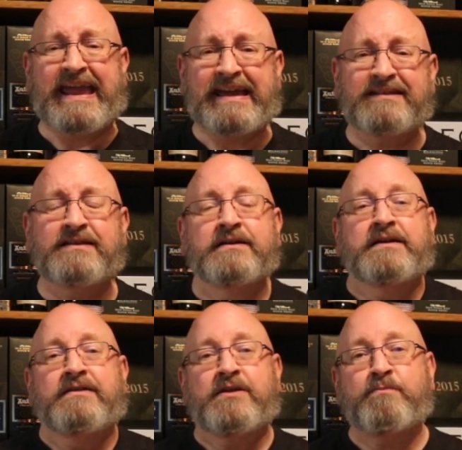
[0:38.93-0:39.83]
and
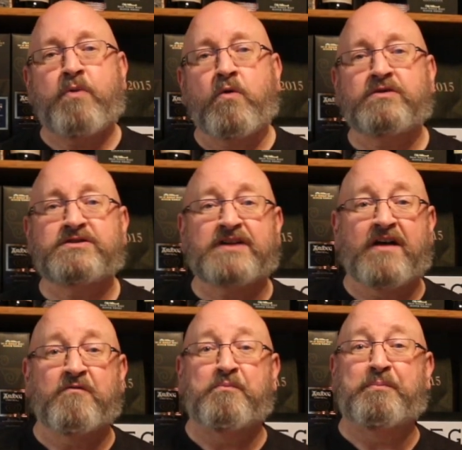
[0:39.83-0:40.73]
the importance
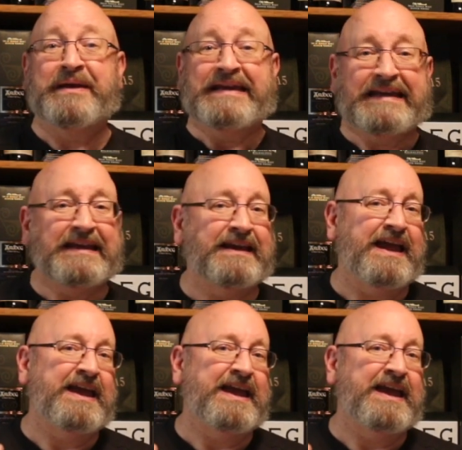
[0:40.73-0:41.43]
of being